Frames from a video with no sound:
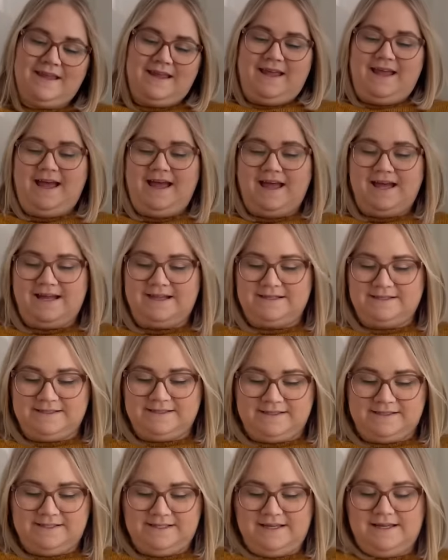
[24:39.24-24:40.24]
And
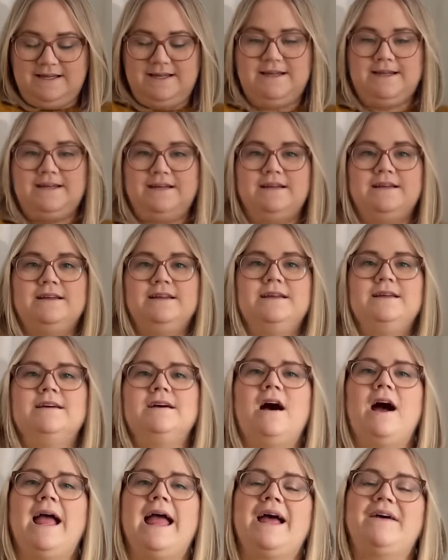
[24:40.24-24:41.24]

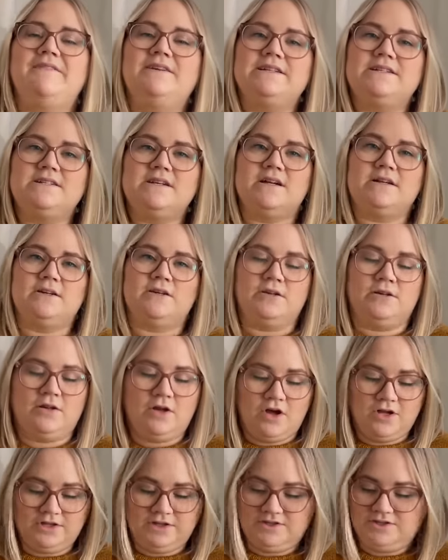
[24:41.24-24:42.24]
I haven't done a
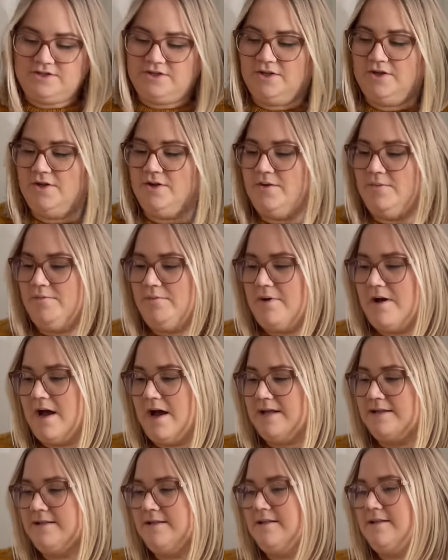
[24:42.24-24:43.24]
lot,
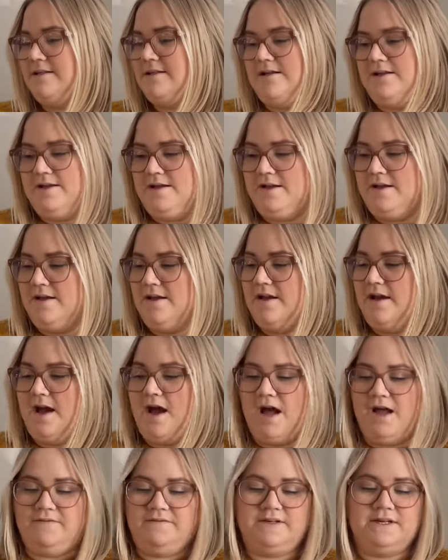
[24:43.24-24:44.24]
but
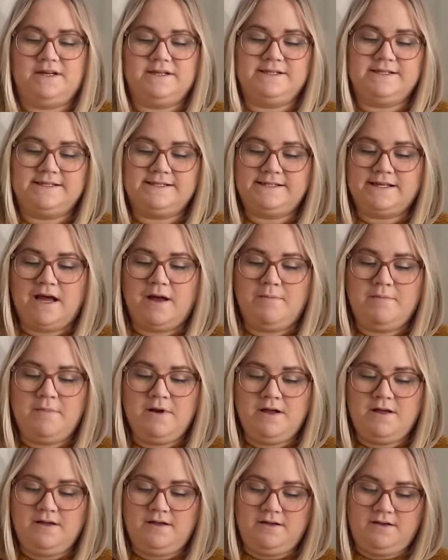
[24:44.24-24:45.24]
I've done
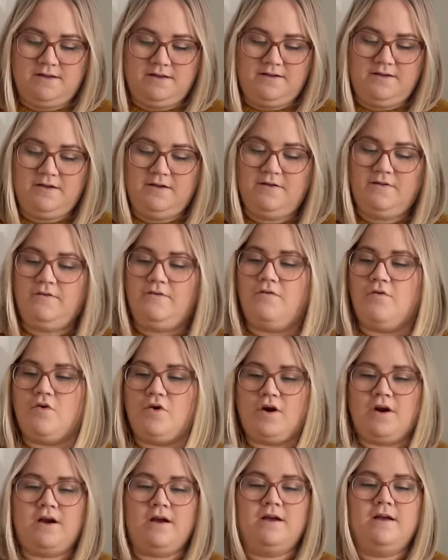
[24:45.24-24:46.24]
some
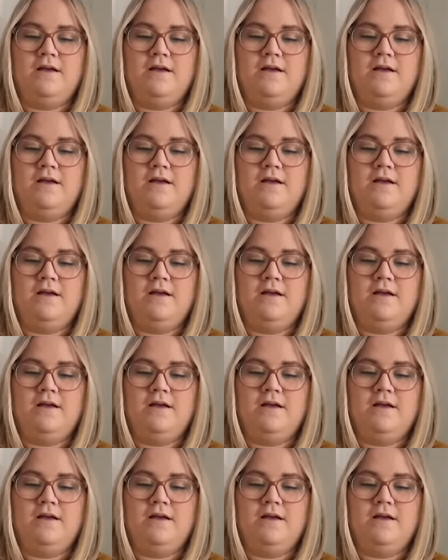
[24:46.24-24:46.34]
for